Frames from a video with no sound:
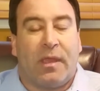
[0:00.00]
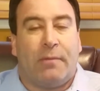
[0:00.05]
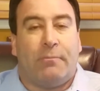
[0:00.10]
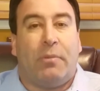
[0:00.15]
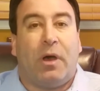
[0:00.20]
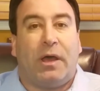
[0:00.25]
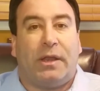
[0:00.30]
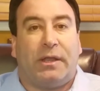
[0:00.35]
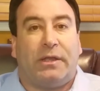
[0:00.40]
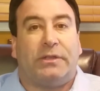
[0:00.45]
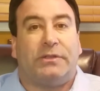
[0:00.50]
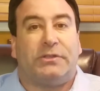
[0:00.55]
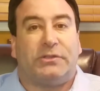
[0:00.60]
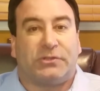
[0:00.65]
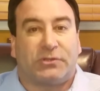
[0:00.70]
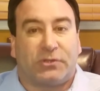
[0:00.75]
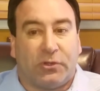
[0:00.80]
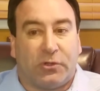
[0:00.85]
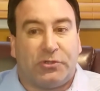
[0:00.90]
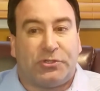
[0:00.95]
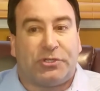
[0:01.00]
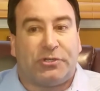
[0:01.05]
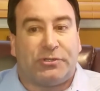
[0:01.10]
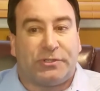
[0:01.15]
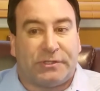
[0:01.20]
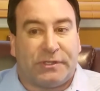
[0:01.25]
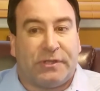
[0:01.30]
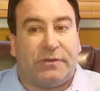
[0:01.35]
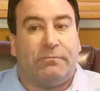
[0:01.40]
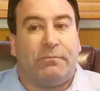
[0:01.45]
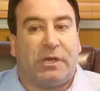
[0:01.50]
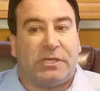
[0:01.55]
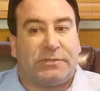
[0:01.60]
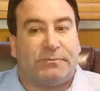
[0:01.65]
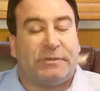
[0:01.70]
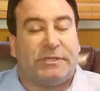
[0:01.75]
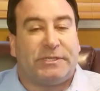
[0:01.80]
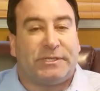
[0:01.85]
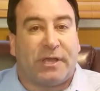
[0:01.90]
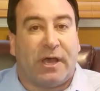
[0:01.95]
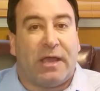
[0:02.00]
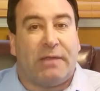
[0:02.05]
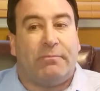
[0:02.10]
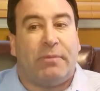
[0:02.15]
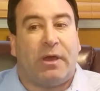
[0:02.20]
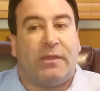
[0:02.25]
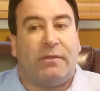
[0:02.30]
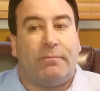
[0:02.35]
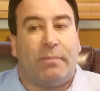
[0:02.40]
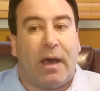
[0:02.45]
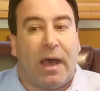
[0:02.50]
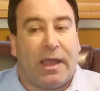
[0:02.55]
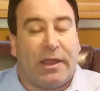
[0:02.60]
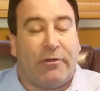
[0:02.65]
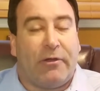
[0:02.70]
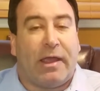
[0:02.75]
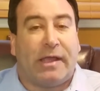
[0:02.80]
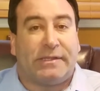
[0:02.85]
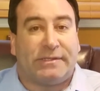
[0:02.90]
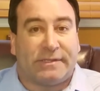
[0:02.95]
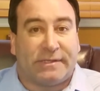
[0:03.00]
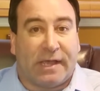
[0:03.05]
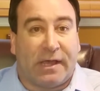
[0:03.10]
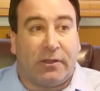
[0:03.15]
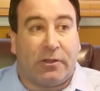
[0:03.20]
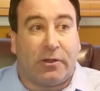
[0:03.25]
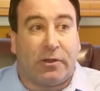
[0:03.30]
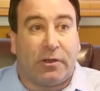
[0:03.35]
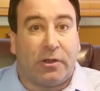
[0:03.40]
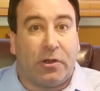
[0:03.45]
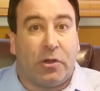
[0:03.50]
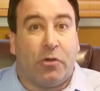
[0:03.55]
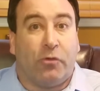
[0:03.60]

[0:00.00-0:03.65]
But disclosure still must be signed by the buyer and seller,